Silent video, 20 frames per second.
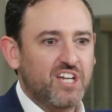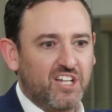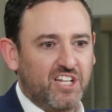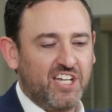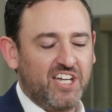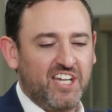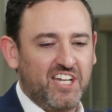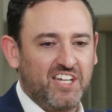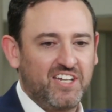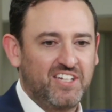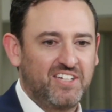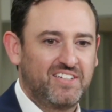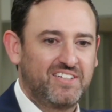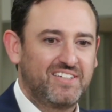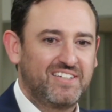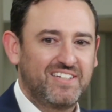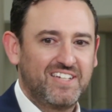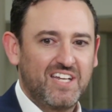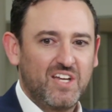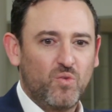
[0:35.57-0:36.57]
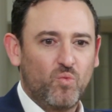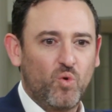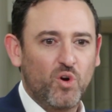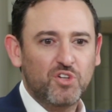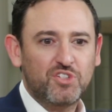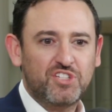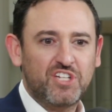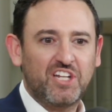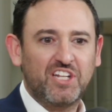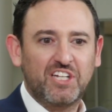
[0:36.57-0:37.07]
selling
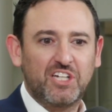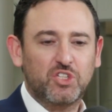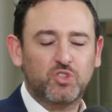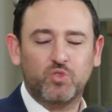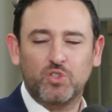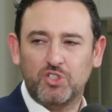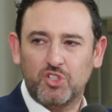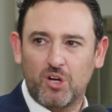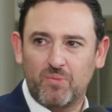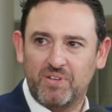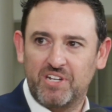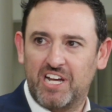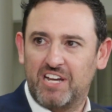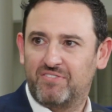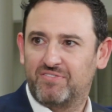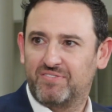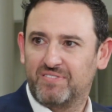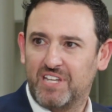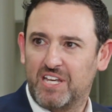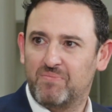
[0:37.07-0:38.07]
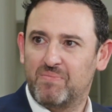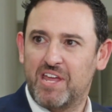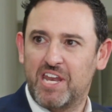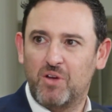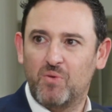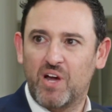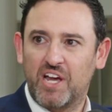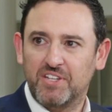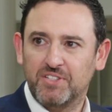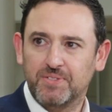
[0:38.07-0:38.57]
a Swiss Army knife in
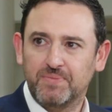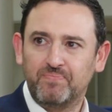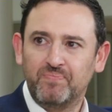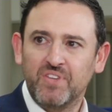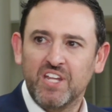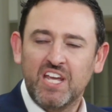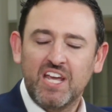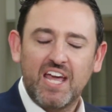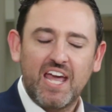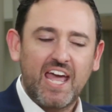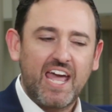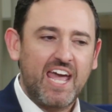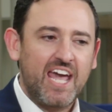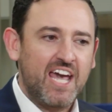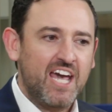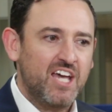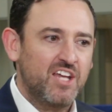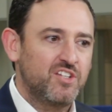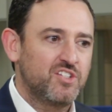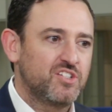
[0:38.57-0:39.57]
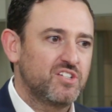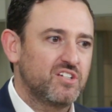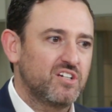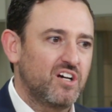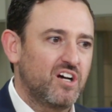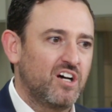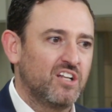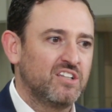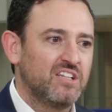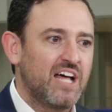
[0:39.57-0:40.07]
many ways, and
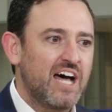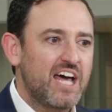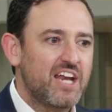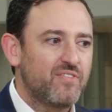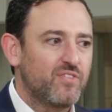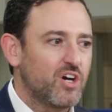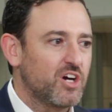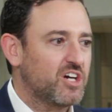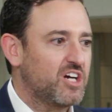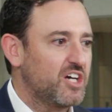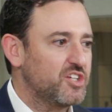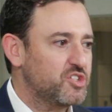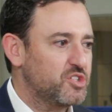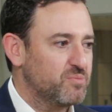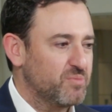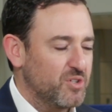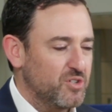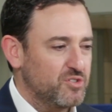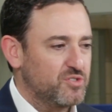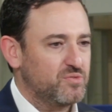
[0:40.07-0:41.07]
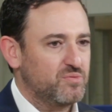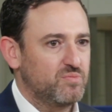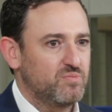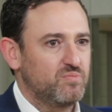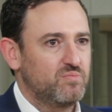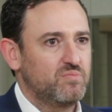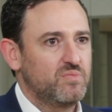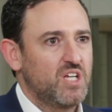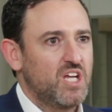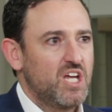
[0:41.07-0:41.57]
a lot of our customers
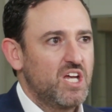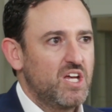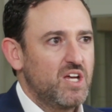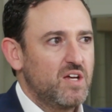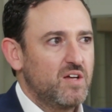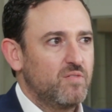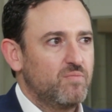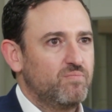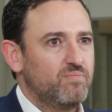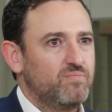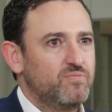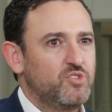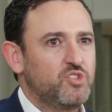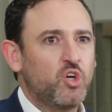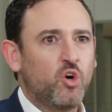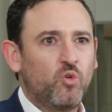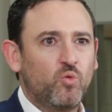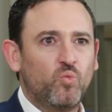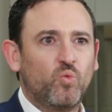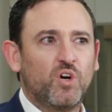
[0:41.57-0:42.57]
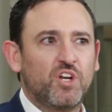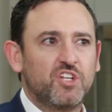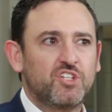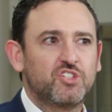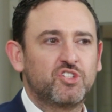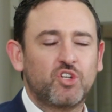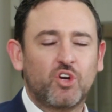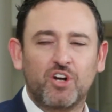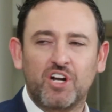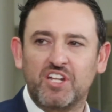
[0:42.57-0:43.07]
don't want
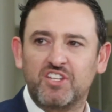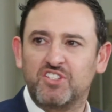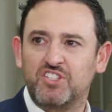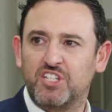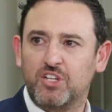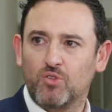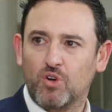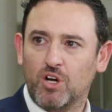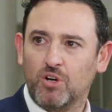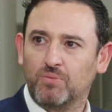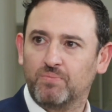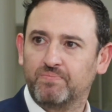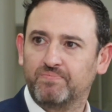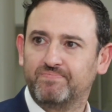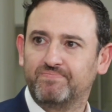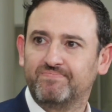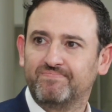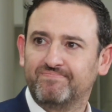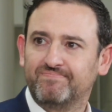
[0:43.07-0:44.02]
to start at 0